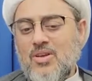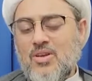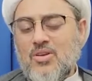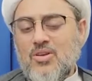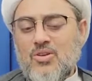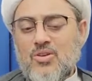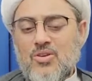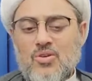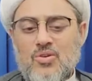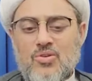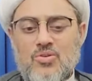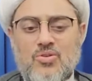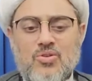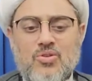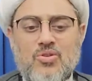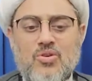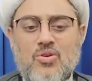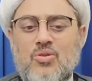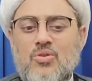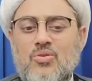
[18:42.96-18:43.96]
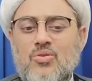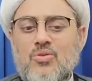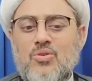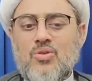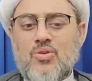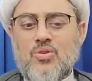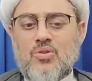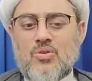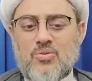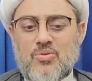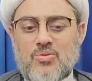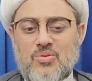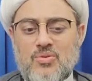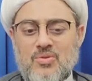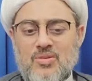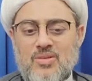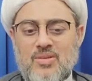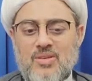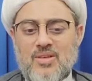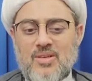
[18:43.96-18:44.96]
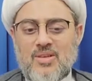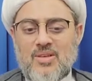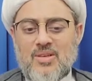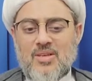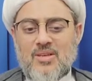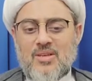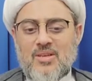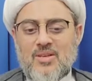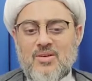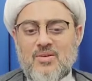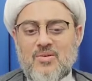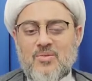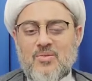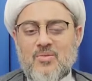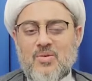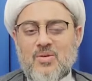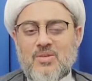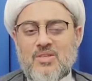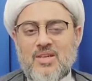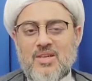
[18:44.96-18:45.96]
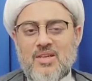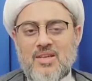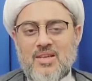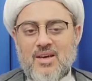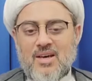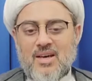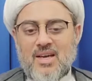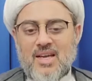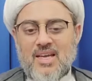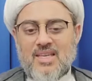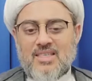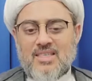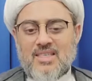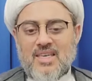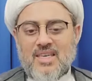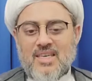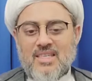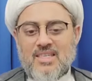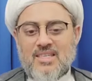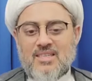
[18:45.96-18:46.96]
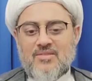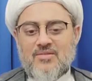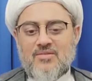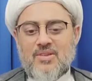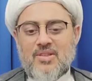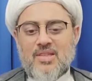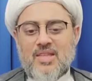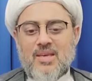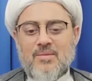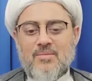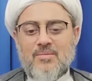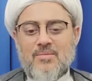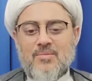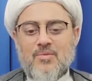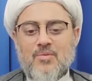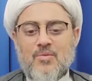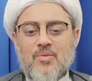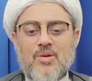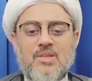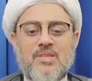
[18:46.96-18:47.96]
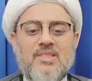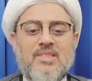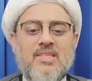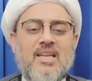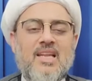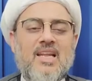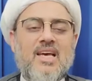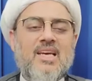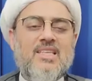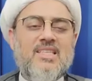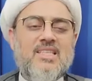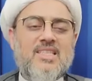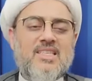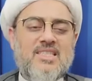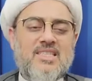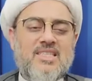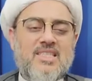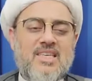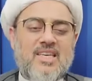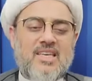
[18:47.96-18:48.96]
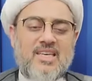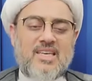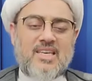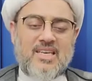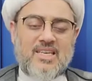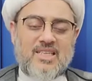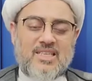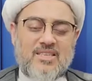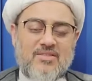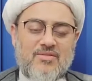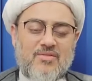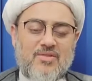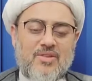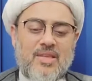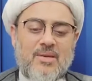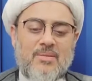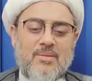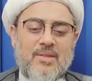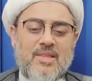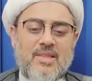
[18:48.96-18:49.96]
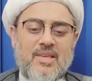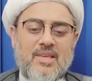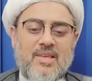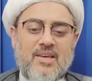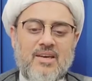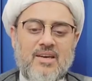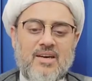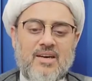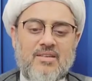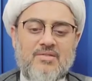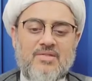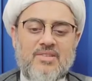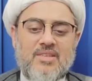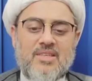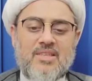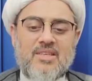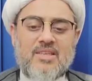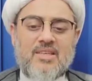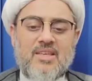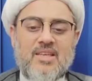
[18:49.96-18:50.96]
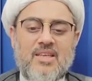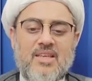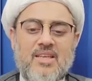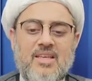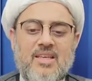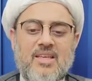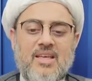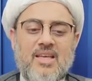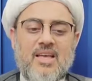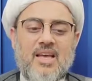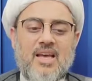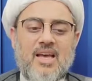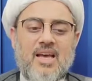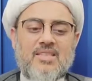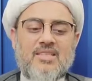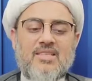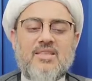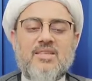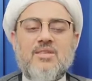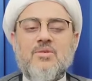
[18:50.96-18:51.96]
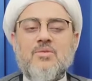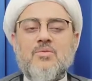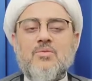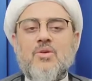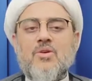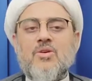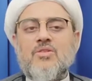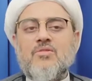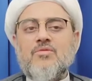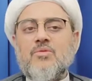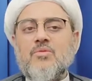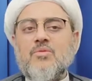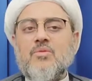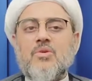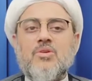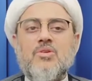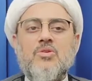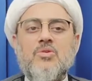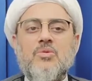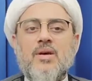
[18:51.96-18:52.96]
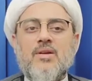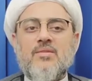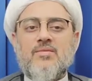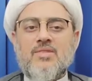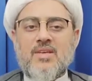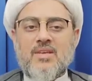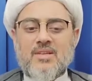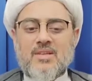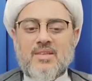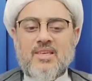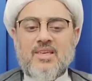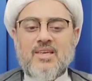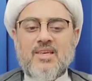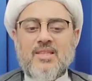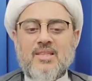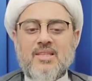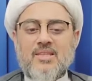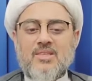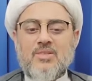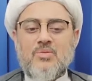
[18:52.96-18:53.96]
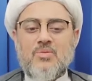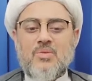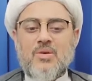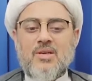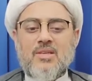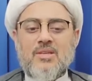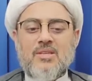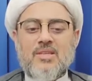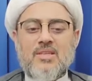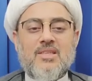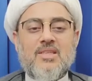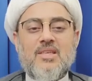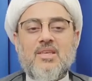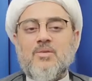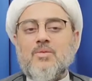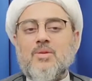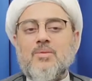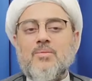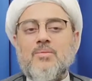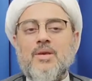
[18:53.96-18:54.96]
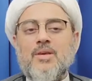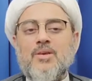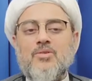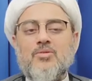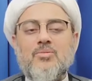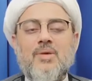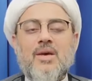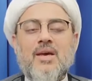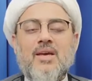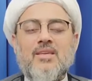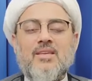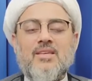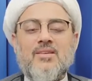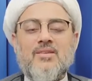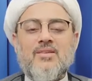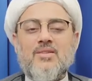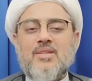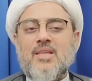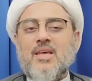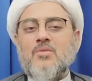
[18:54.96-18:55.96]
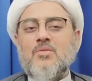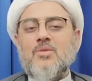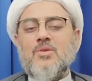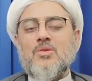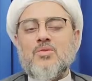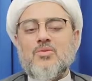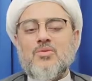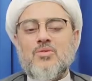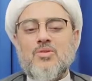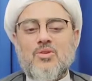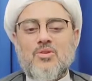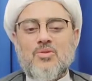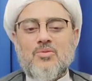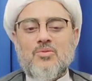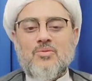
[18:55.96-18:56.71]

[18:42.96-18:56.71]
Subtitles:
No soul knows what Allah has hidden for them, what delight is there hidden for them in the hereafter, as a reward for what you have done here in this world, that He will pay you back. That we don't know.